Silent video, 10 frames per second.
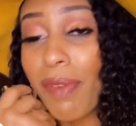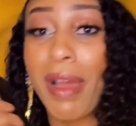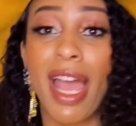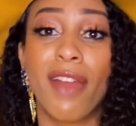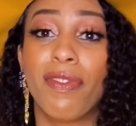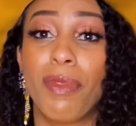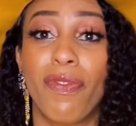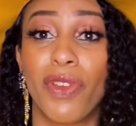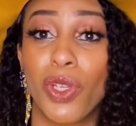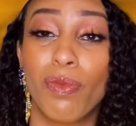I'm high from the
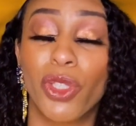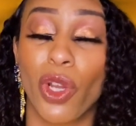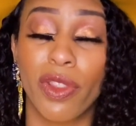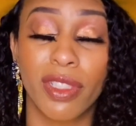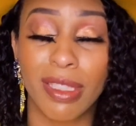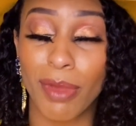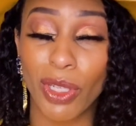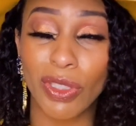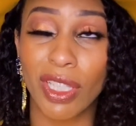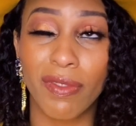fumes or the
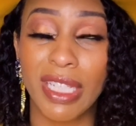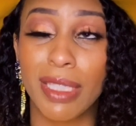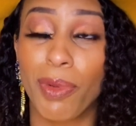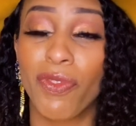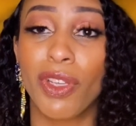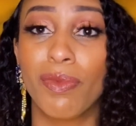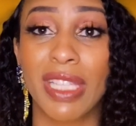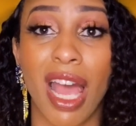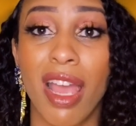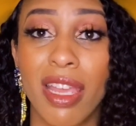smells of these perfumes.
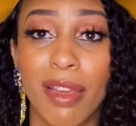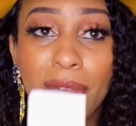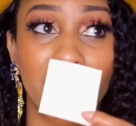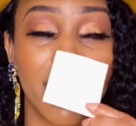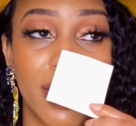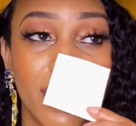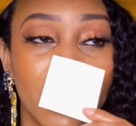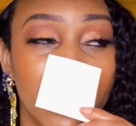I am in love.